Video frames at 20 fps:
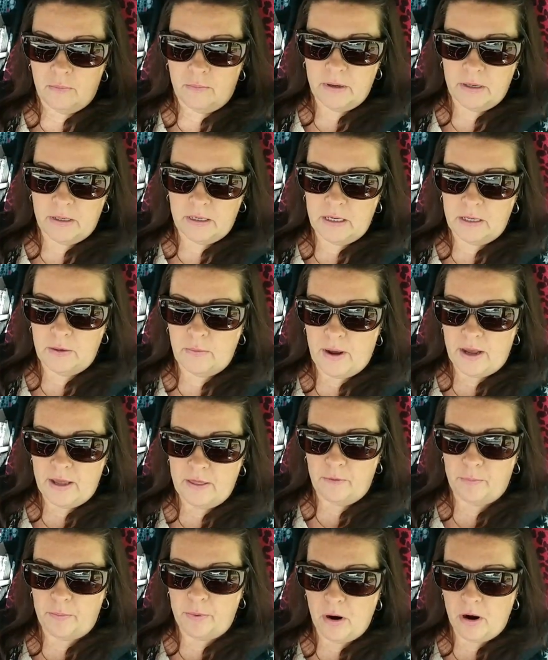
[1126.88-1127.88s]
But anyway,
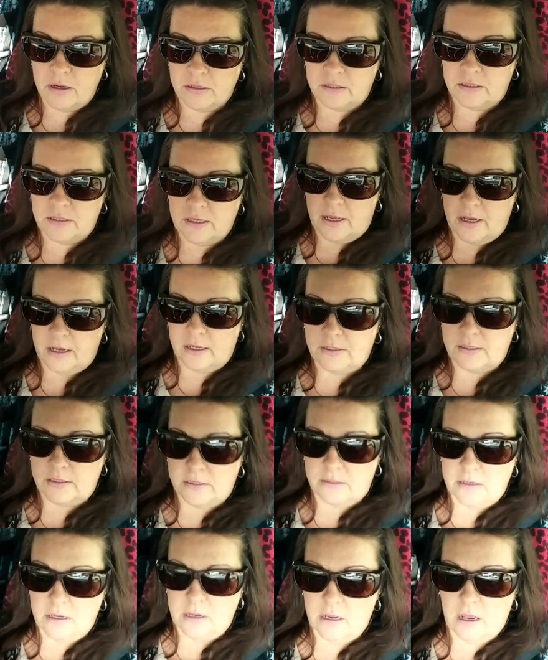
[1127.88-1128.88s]
the
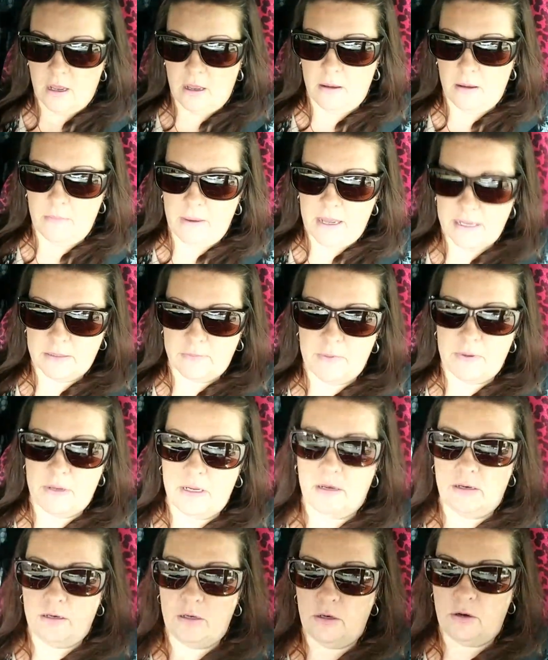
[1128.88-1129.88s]
process has
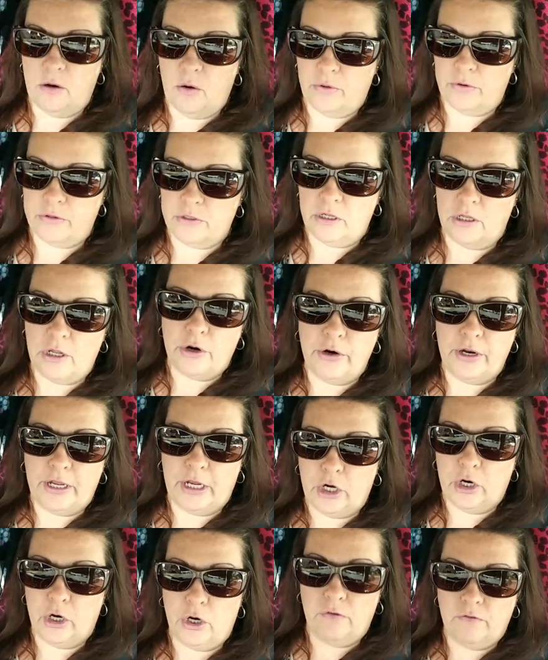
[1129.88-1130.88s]
been, there's a
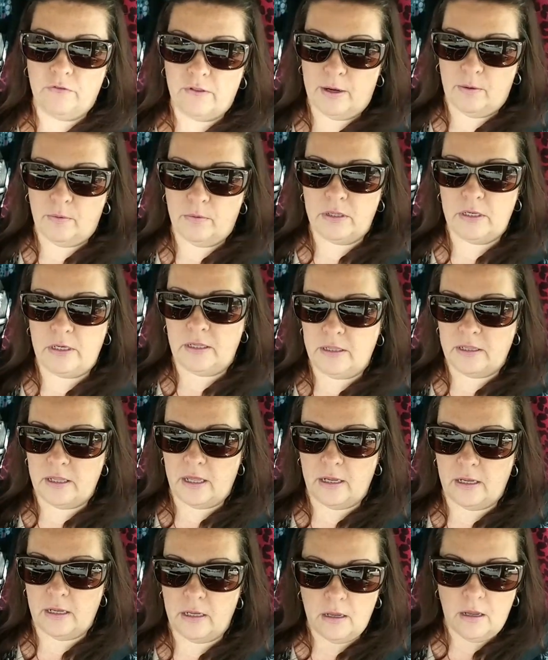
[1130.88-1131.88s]
learning curve like with
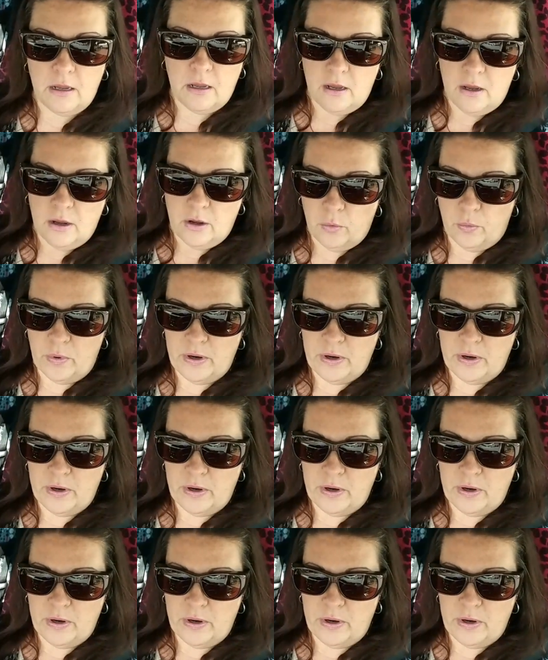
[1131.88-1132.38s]
anything.